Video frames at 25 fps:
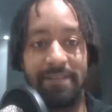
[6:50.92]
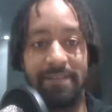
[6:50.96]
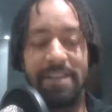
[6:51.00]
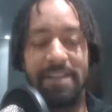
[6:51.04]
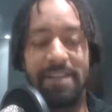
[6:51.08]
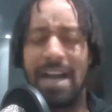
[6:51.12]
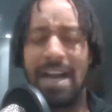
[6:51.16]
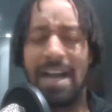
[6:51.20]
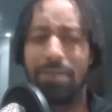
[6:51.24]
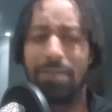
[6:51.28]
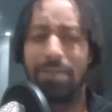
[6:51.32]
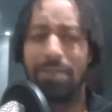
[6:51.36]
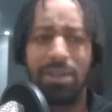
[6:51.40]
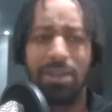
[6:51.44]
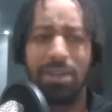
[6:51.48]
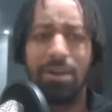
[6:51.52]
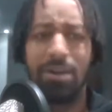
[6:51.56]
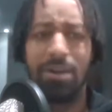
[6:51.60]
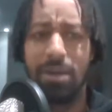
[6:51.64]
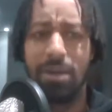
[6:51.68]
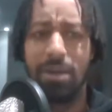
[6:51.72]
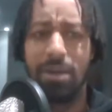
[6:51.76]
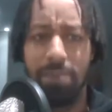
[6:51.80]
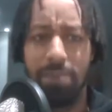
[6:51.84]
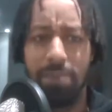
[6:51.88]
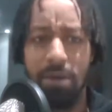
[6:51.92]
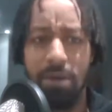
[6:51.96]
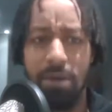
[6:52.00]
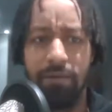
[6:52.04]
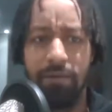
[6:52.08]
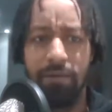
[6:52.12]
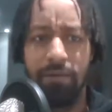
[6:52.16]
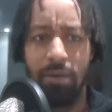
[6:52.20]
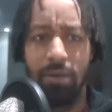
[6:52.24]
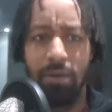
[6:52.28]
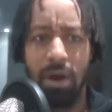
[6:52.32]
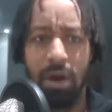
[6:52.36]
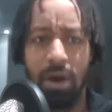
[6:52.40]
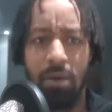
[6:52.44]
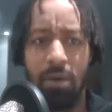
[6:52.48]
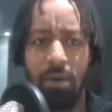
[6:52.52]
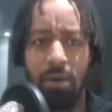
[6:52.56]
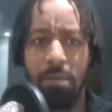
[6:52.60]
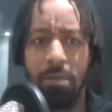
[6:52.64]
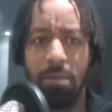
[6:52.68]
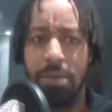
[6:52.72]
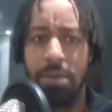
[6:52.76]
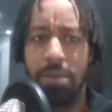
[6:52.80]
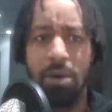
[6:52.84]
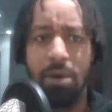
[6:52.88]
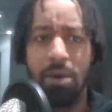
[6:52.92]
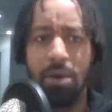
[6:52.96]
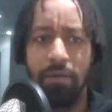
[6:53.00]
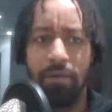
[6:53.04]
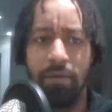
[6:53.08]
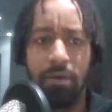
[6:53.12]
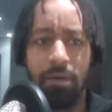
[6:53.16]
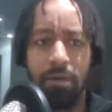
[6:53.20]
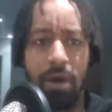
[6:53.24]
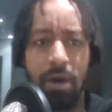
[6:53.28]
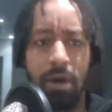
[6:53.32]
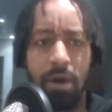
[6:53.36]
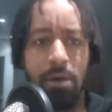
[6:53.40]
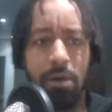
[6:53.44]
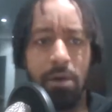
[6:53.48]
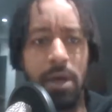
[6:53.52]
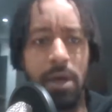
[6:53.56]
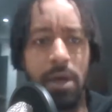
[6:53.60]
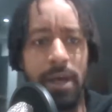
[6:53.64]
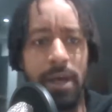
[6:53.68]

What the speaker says: Absolutely beautiful goal. Beautiful goal.